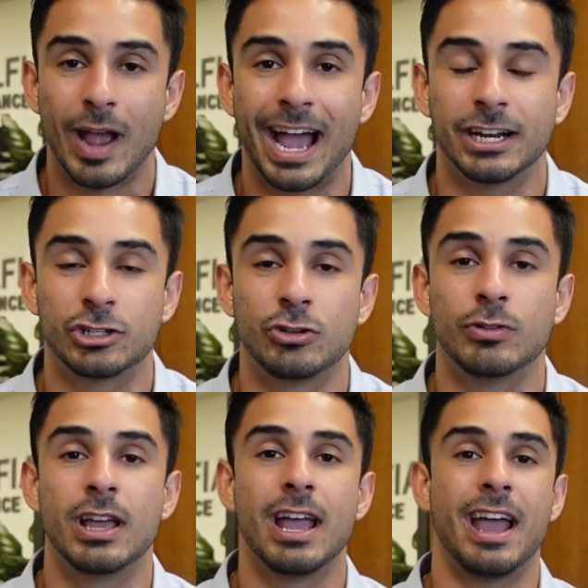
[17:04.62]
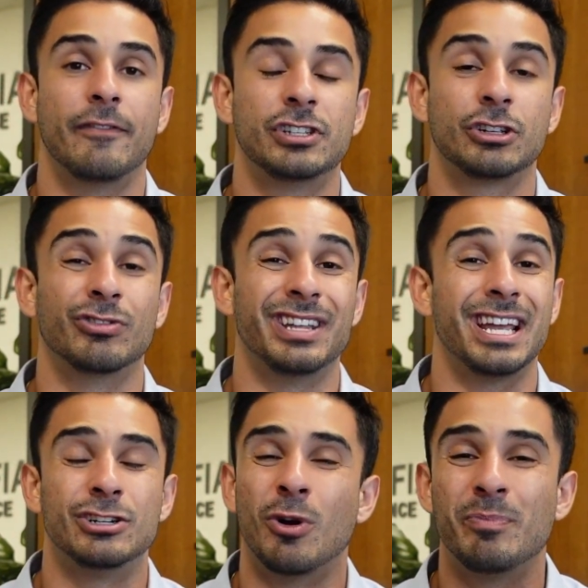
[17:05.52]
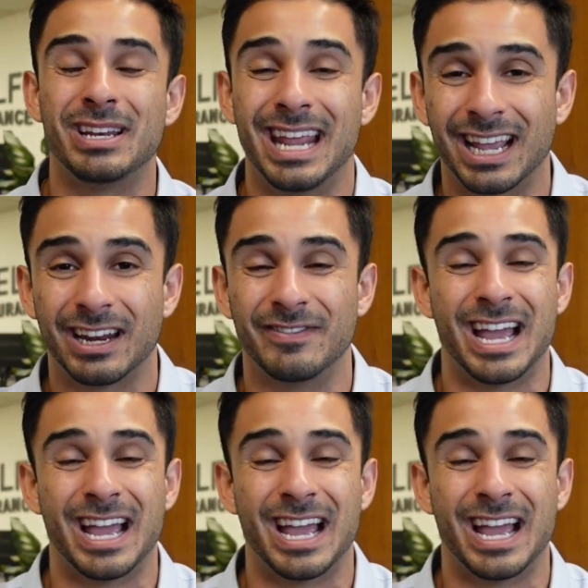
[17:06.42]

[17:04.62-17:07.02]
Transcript: attitude every single day. Don't be negative,